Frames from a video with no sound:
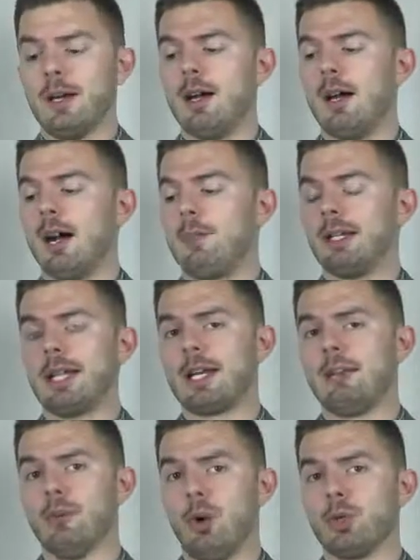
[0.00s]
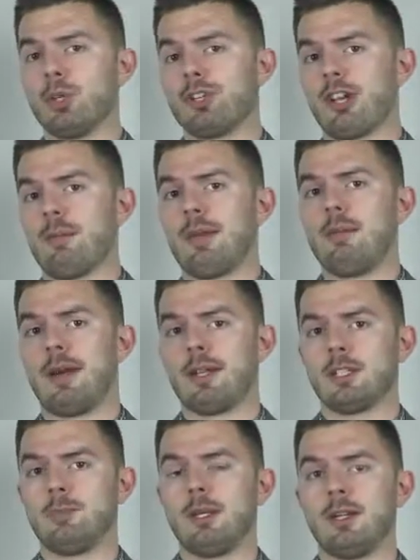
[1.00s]
A lot of older gentlemen in my
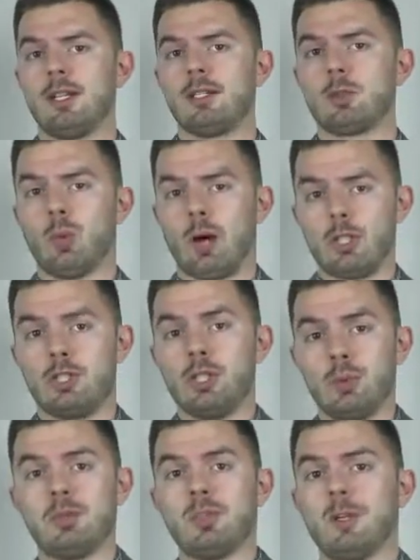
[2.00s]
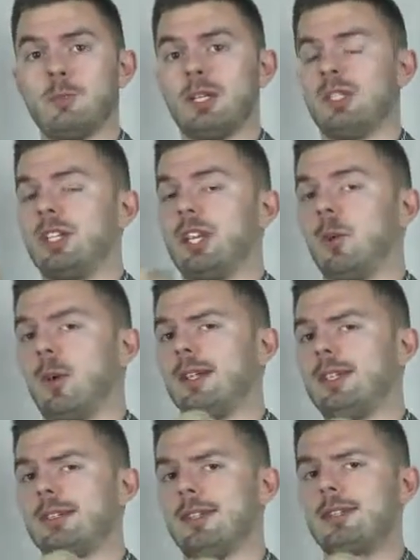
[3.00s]
experience want to use those because they don't want to
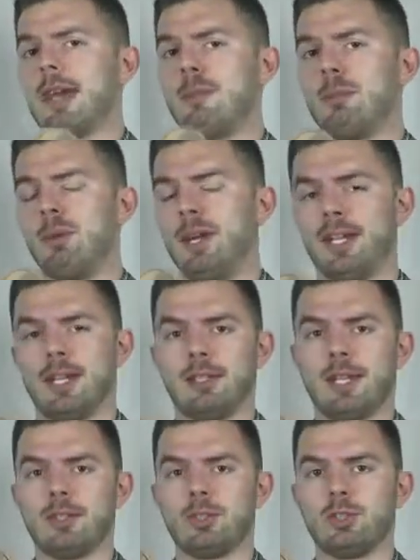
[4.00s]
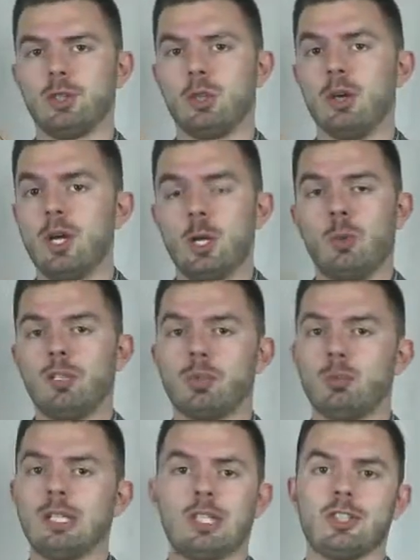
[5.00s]
take the time to break in a leather sole, which is
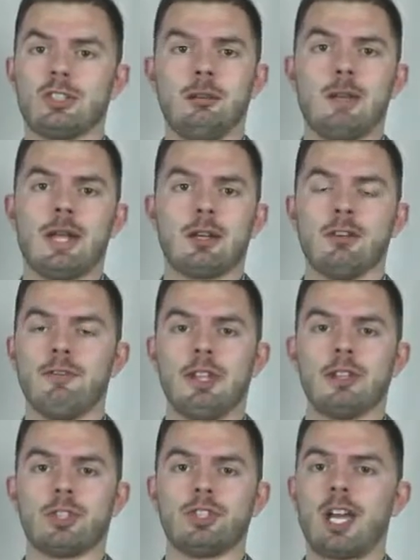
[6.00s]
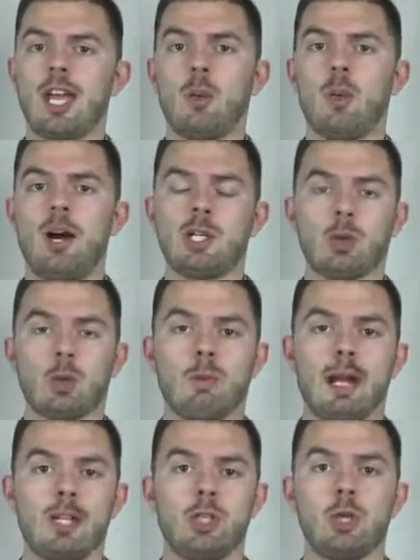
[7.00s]
really just a matter of either sidewalk or
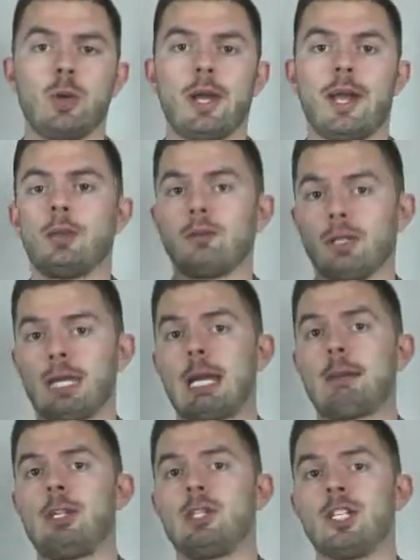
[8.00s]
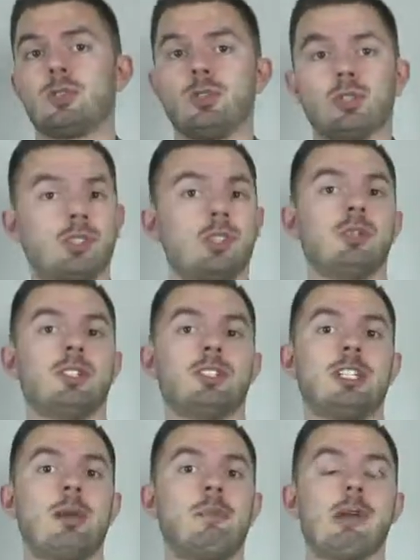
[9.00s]
my shoe hack for a lot of my gents was just using
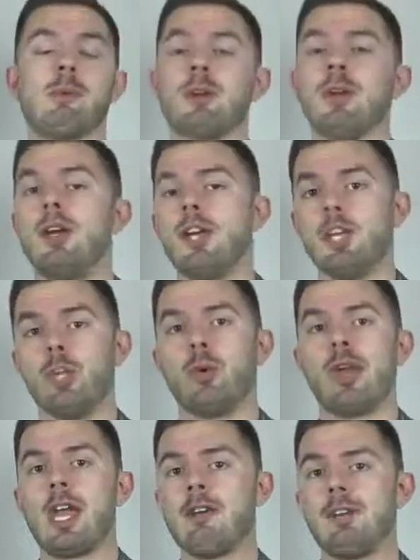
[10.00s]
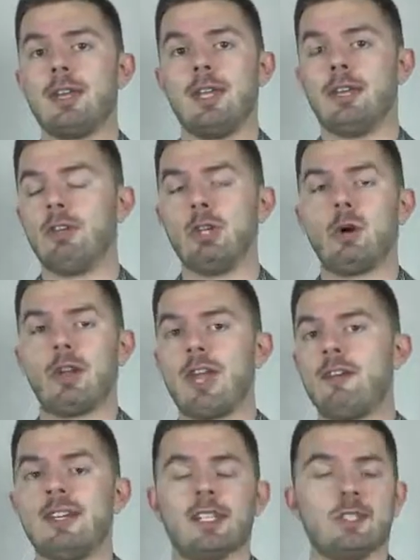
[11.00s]
sandpaper. You have it, and if you don't
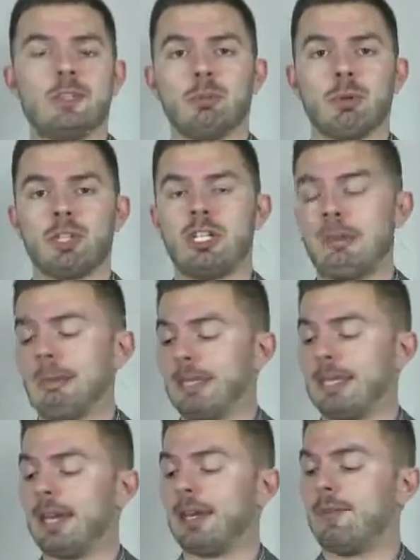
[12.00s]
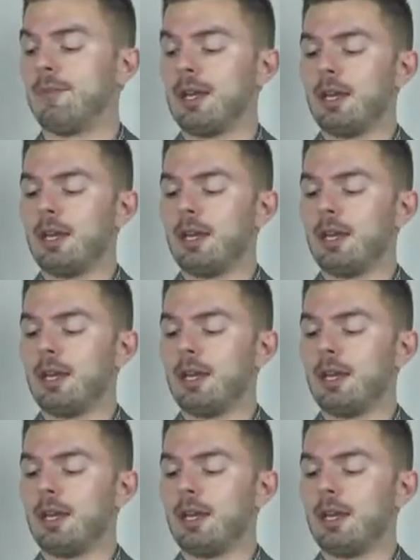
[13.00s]
have it, it's super cheap to get it.